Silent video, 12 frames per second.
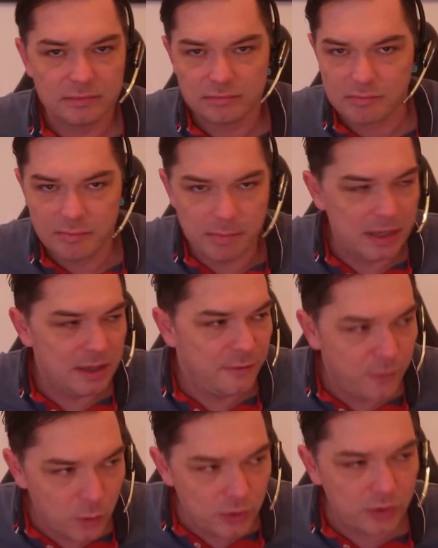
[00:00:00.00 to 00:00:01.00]
build a
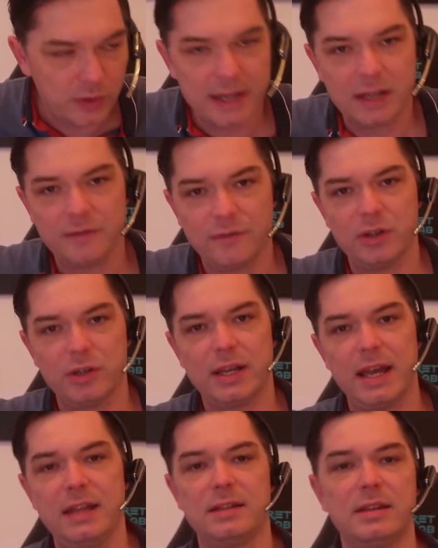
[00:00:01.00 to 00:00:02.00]
food tracker for your
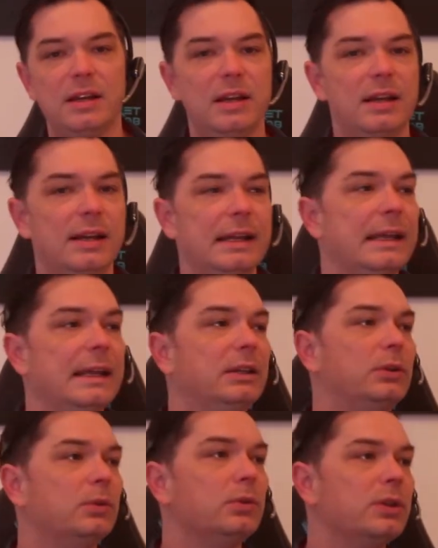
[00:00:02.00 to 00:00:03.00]
cat.
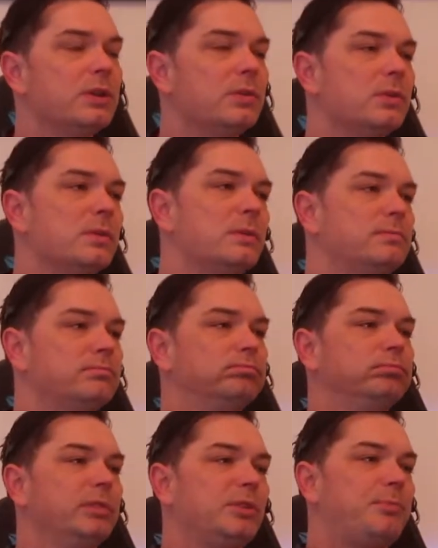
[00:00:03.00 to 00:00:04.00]
Do you
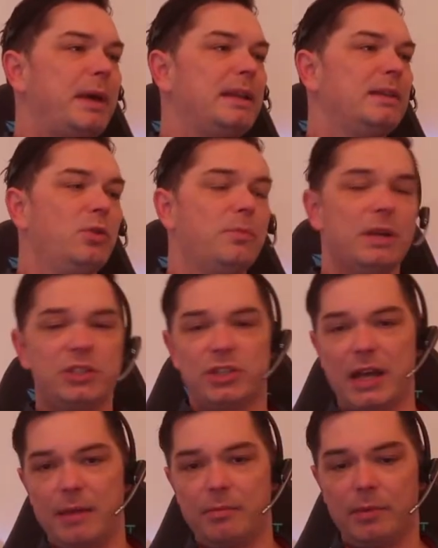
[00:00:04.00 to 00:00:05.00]
spend too much
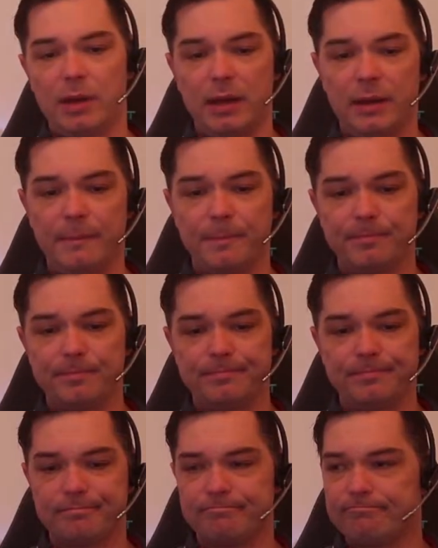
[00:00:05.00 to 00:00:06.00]
time
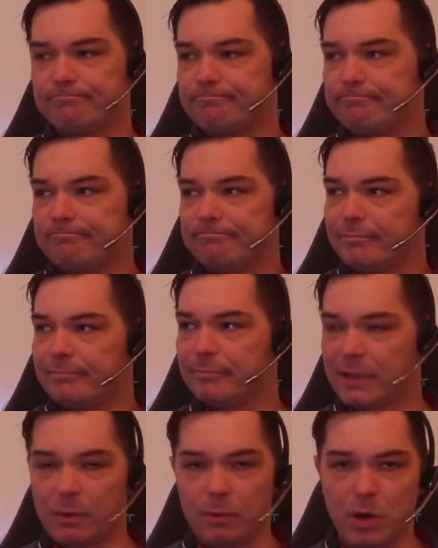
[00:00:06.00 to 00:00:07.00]

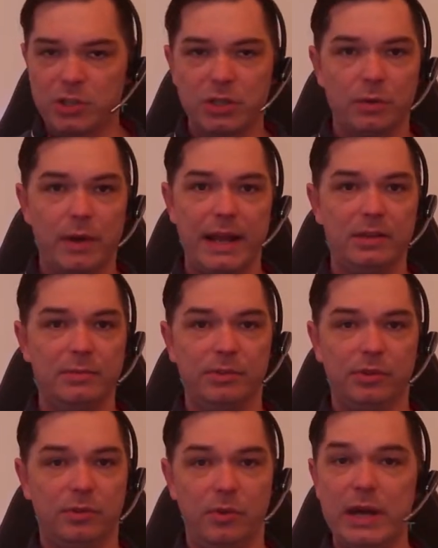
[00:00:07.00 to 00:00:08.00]
watching random
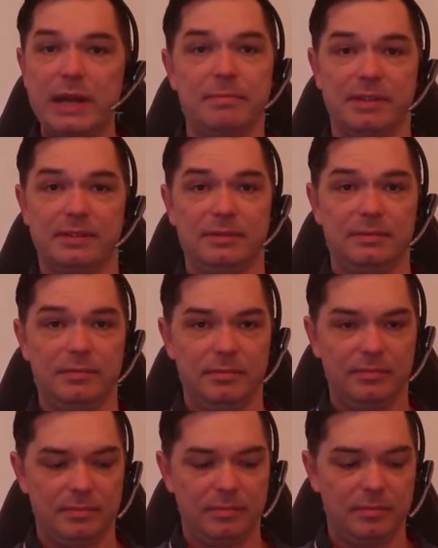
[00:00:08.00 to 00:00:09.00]
streams,
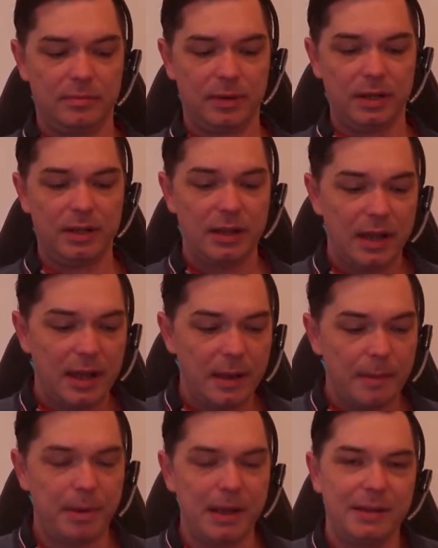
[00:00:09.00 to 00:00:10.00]
right?
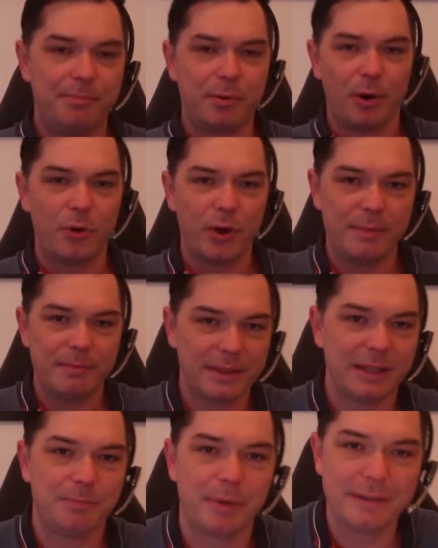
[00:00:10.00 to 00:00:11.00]
Build a program
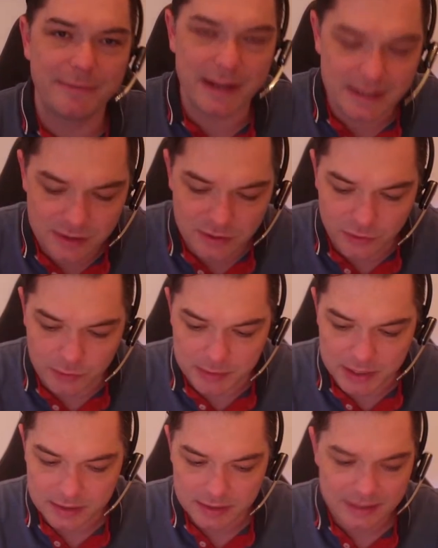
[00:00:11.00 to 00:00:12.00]
that prevents you from
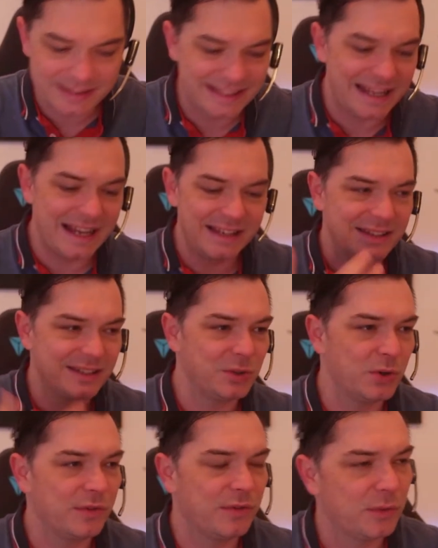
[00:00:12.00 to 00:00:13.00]
that yells at you
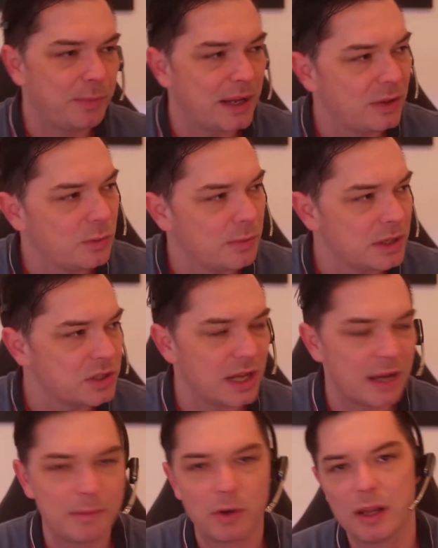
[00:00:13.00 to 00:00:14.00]
if you spend too much
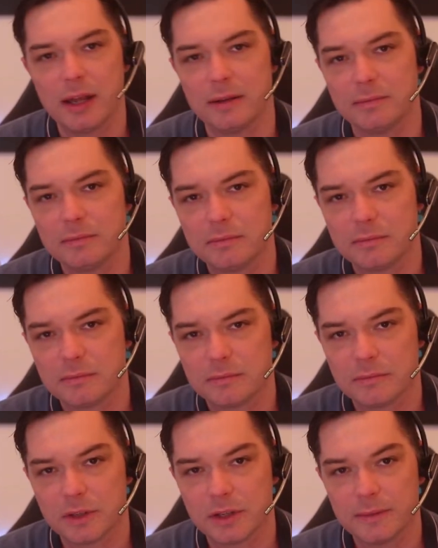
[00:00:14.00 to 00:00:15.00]
time online, right?